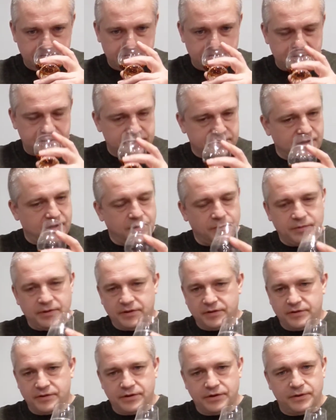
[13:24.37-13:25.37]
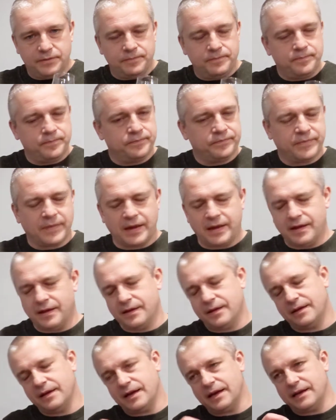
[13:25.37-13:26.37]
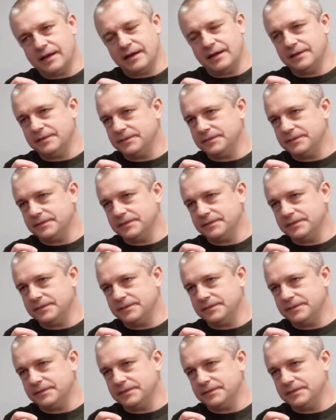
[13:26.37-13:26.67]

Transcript: and it's coming through, and